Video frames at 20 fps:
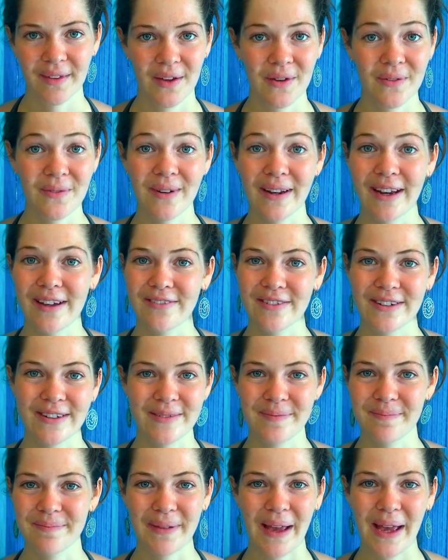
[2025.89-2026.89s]

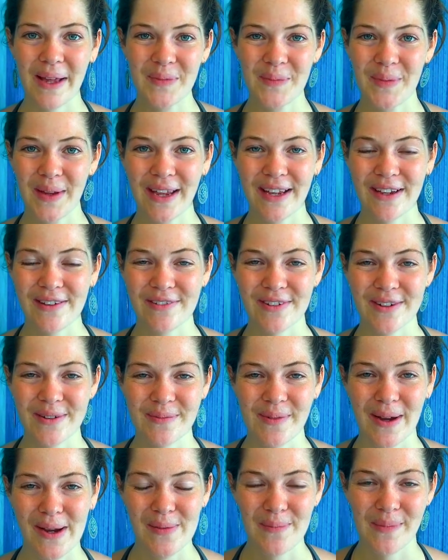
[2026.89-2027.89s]
whatever bad behavior
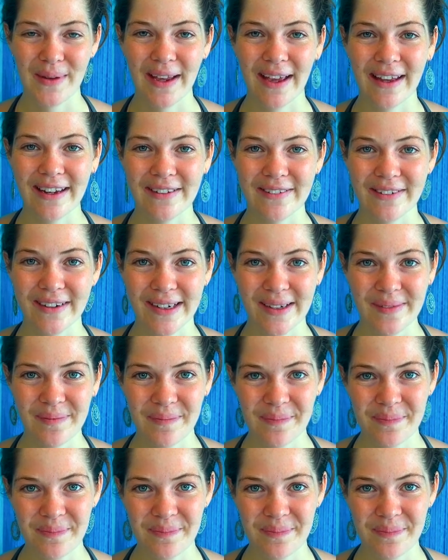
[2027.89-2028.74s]
might be anyway.